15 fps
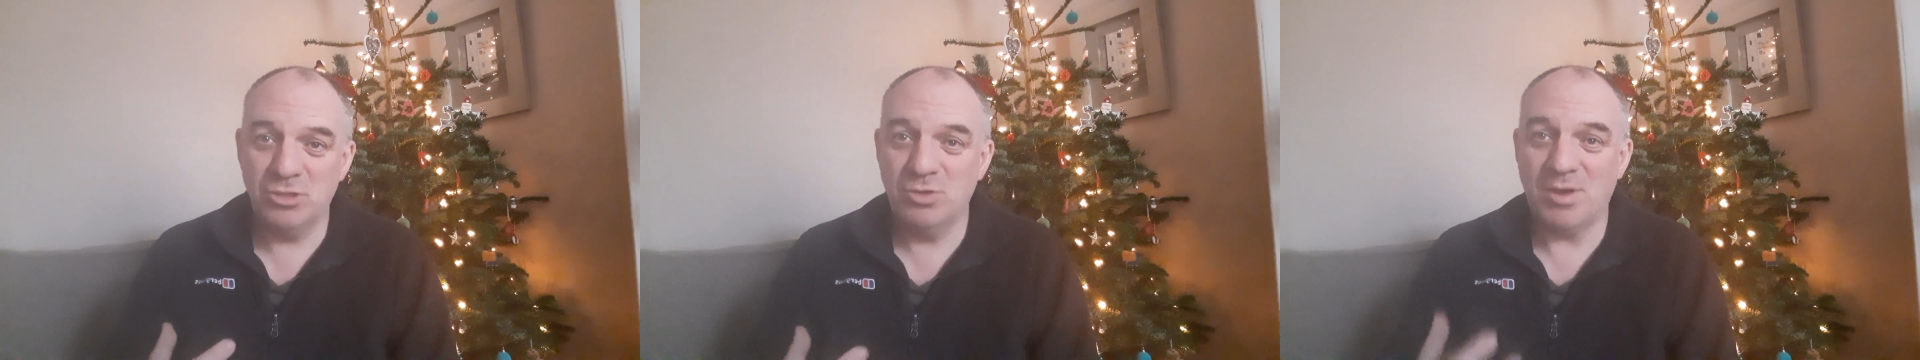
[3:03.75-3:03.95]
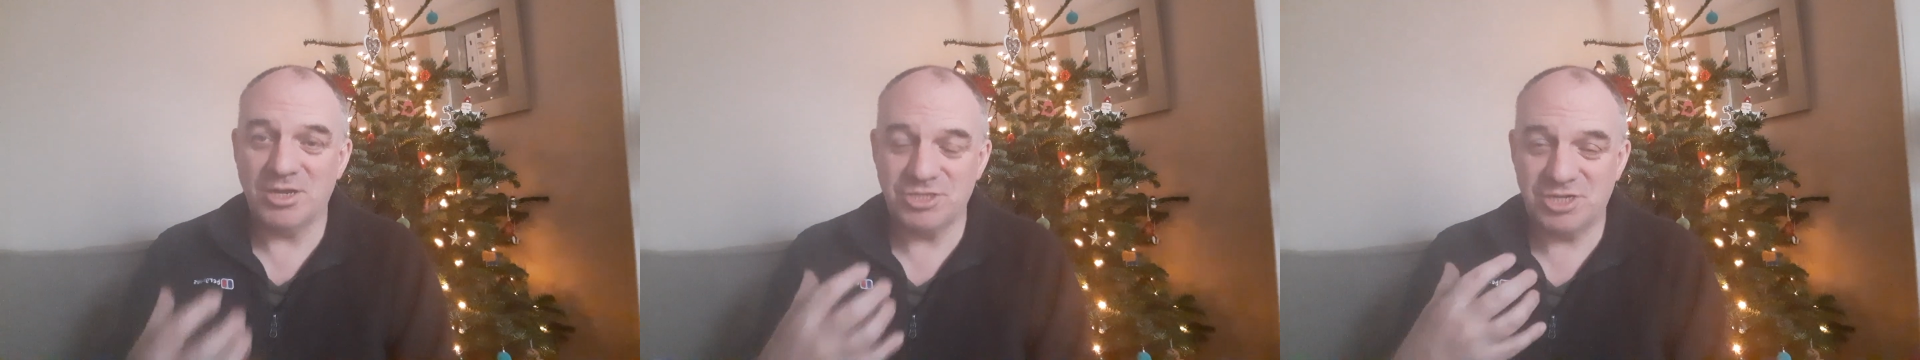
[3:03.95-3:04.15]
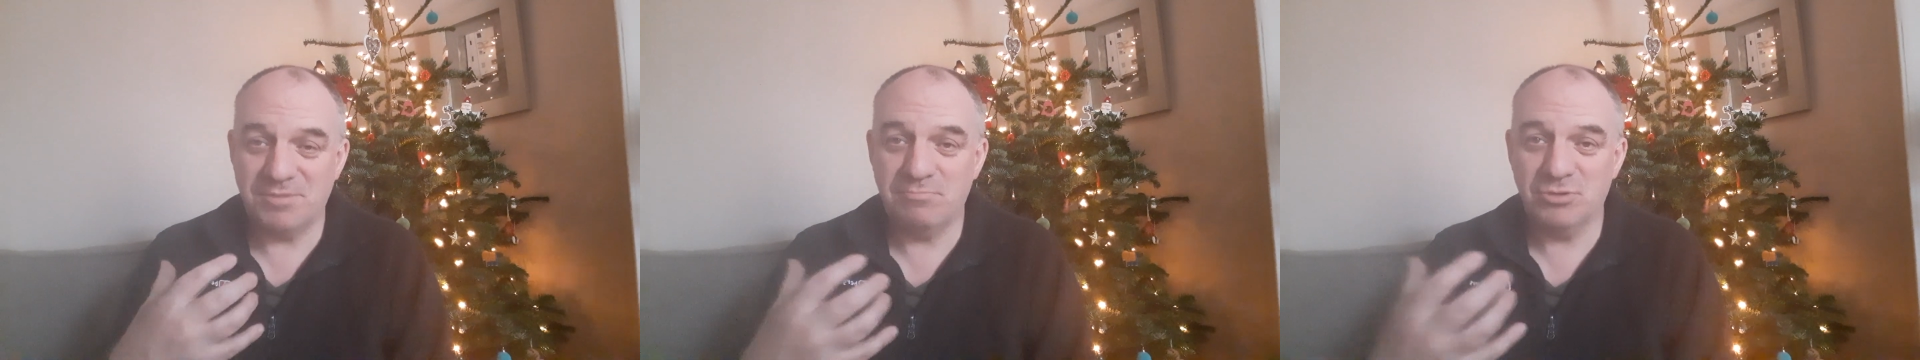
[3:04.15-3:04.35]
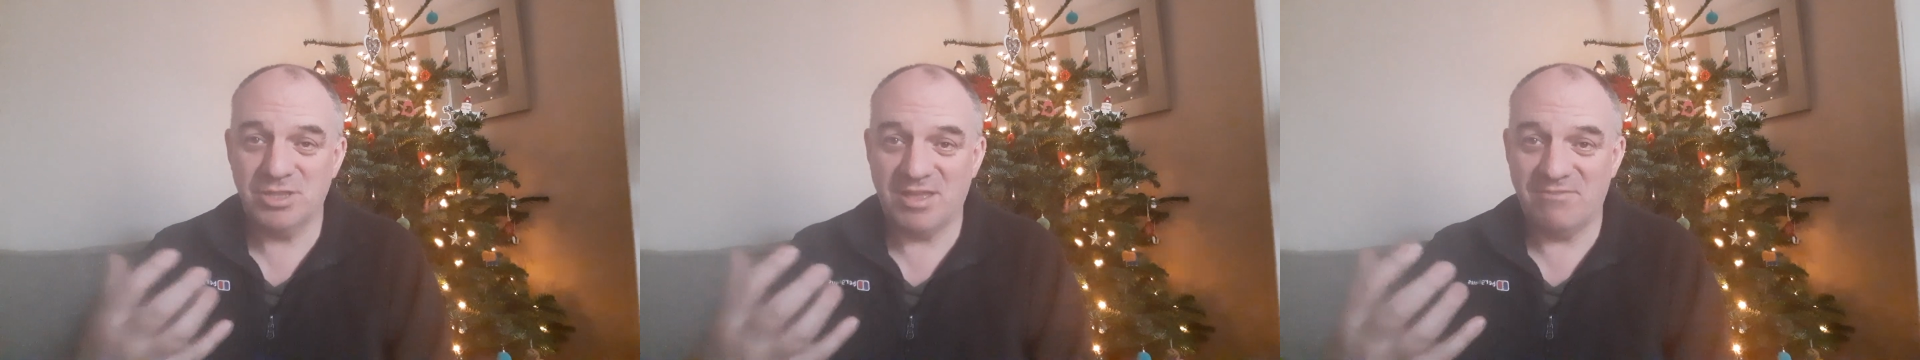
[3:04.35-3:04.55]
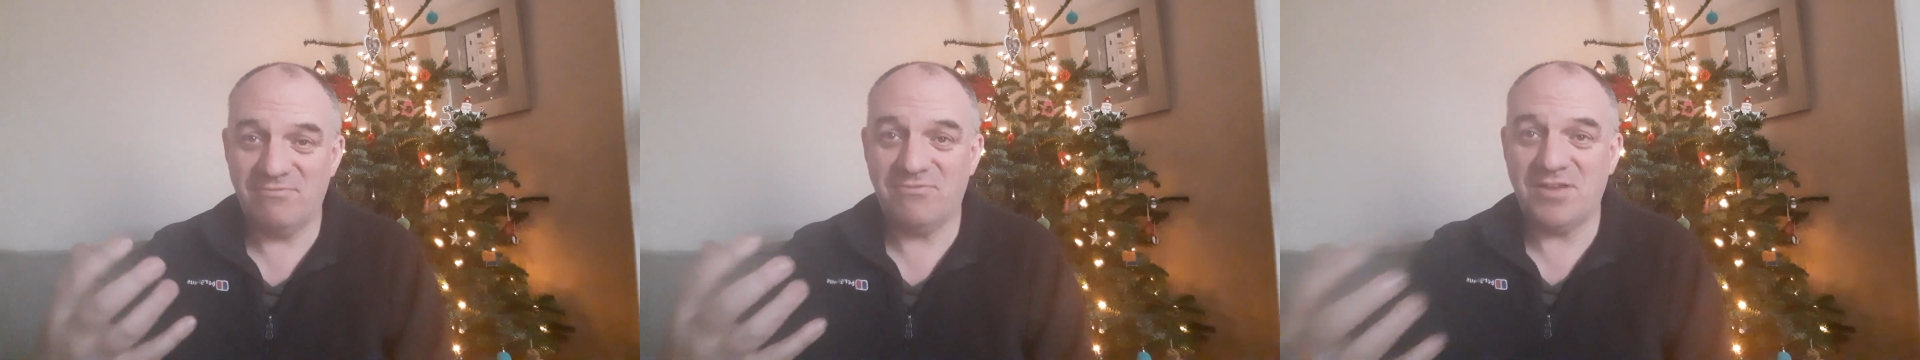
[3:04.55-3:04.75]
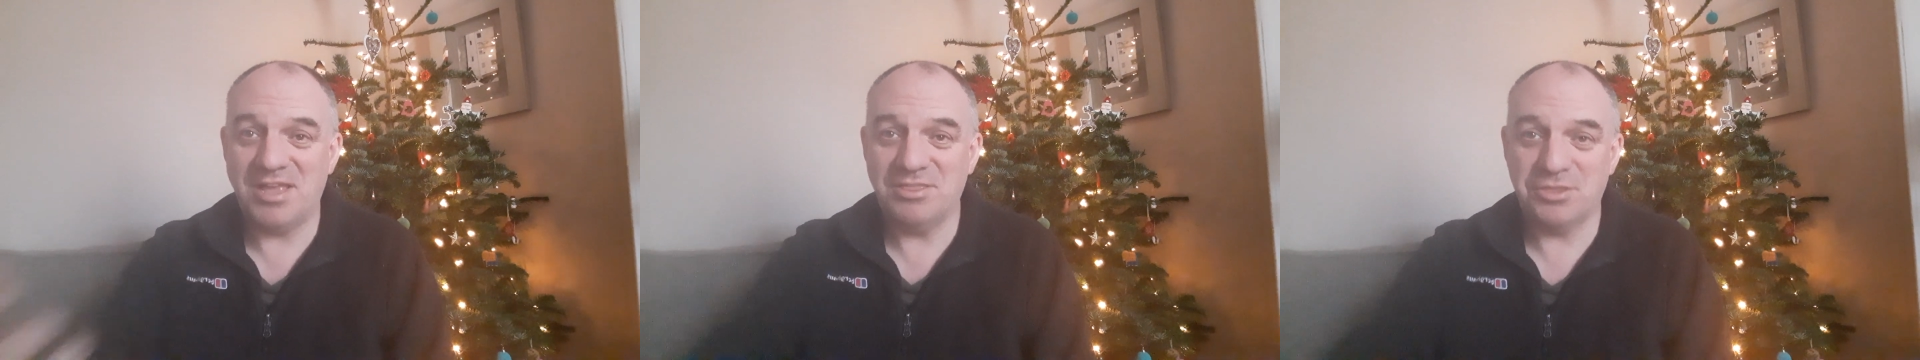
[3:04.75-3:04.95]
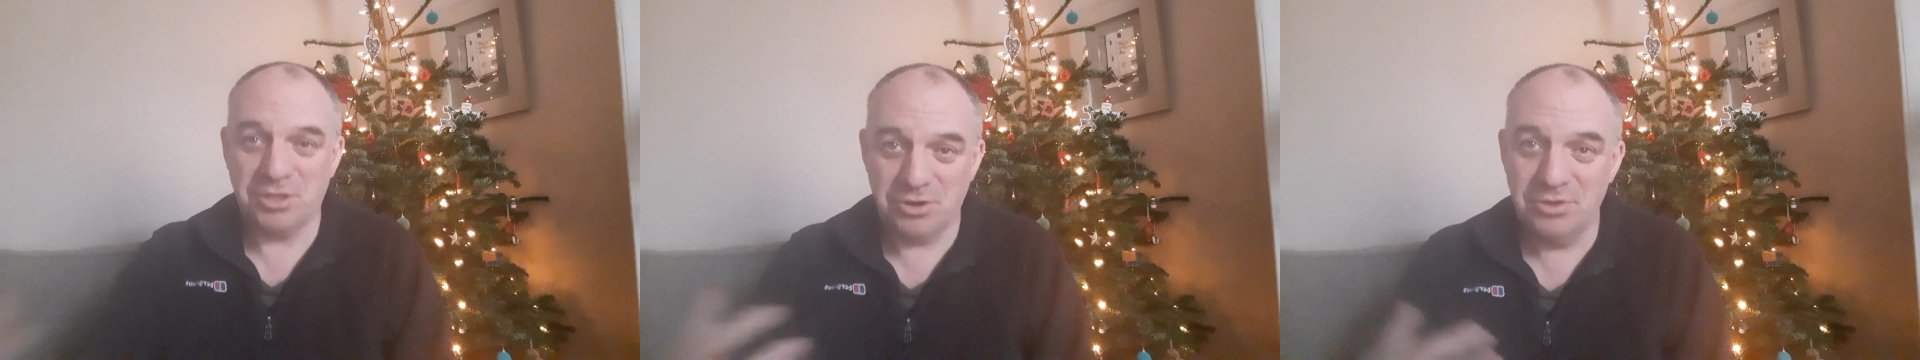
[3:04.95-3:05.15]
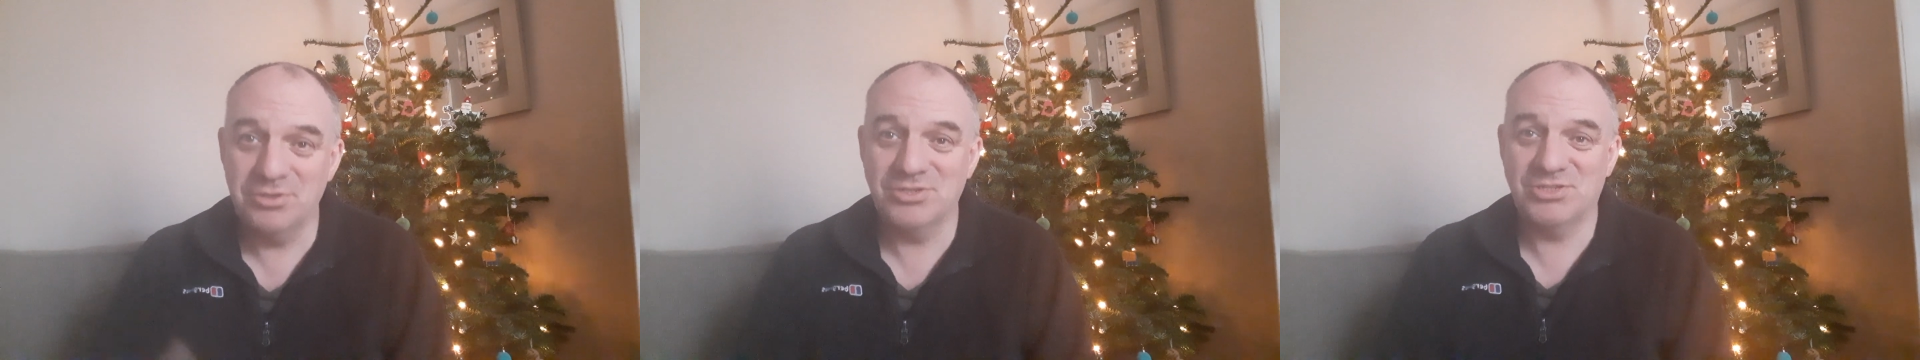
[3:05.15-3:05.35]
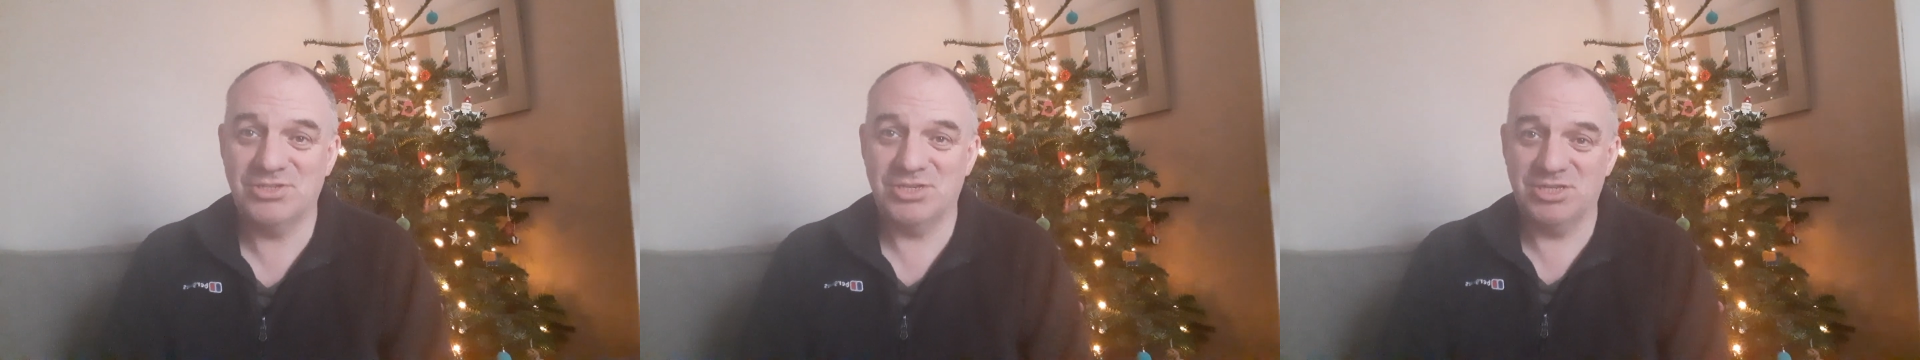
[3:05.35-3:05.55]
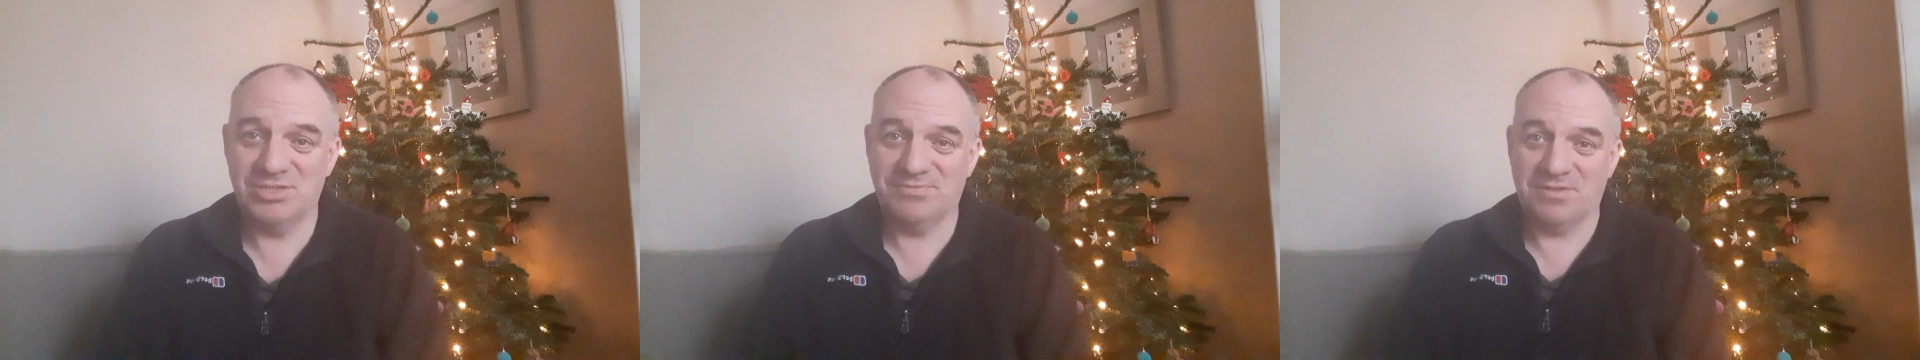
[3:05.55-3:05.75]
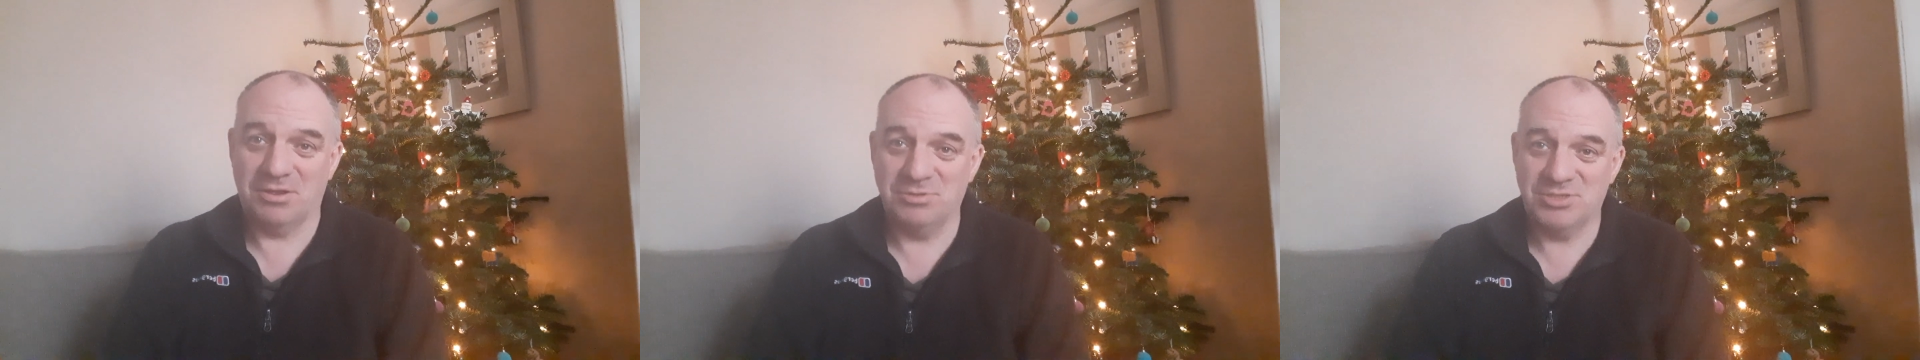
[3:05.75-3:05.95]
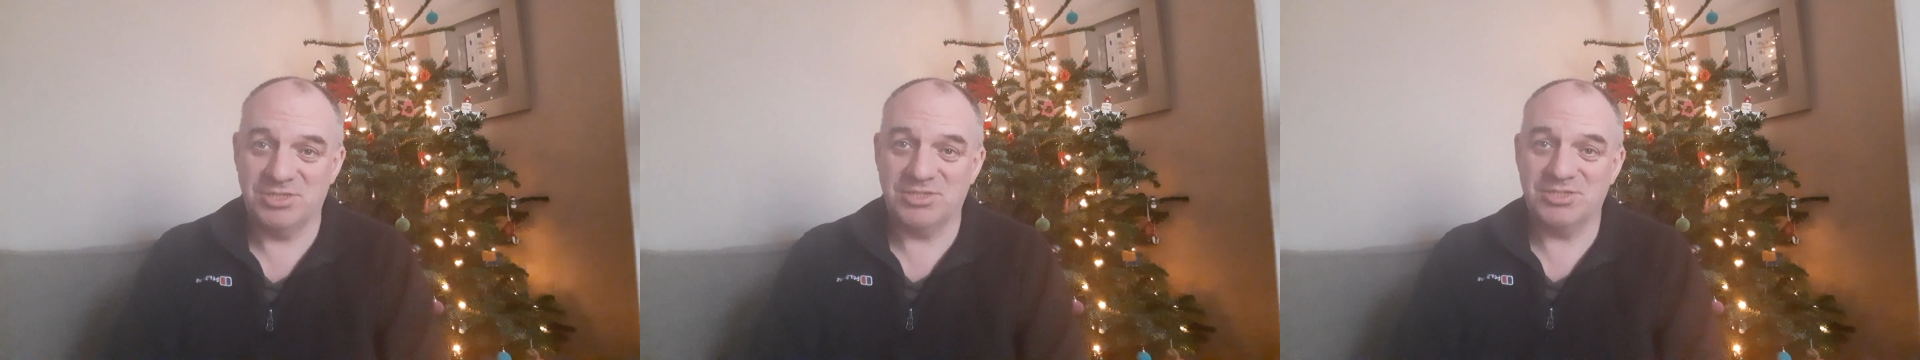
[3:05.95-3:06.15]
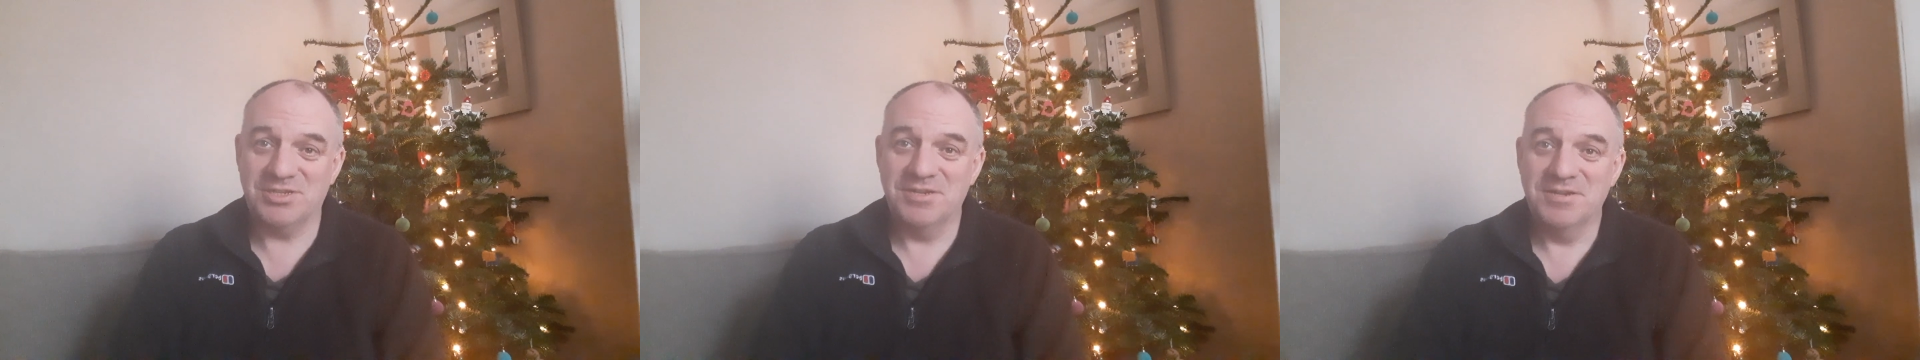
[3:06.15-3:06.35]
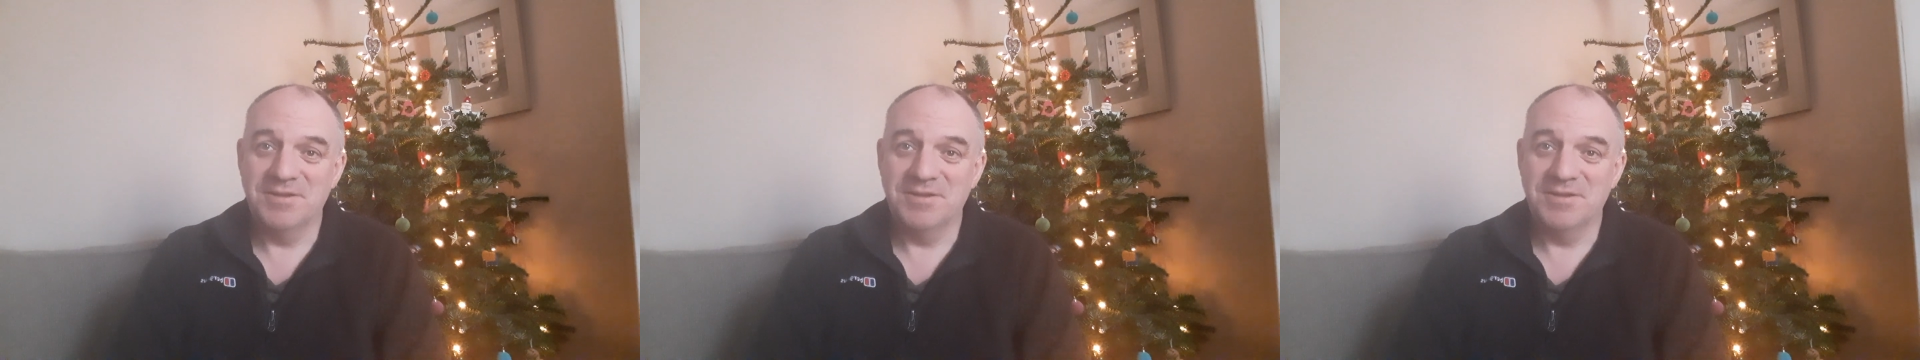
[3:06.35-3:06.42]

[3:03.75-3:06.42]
who actually put their faith in us as voters,